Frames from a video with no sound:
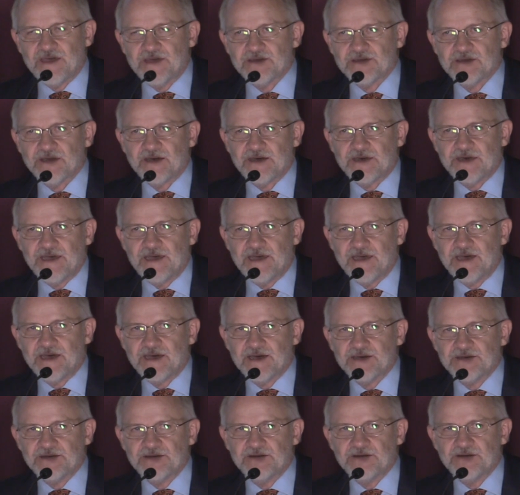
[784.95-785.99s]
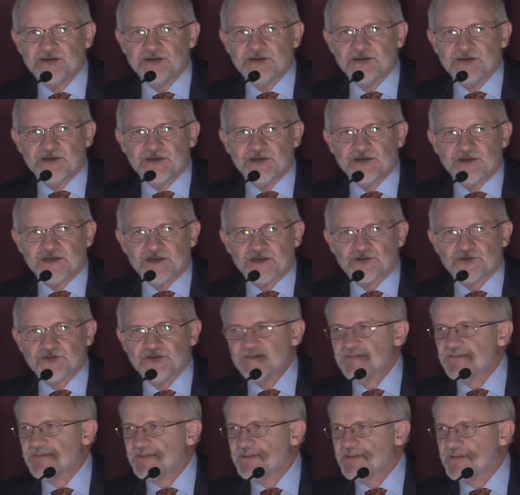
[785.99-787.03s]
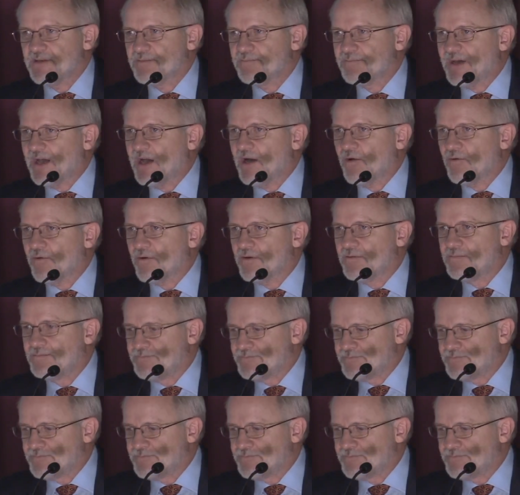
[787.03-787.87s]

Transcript: not had electricity and power.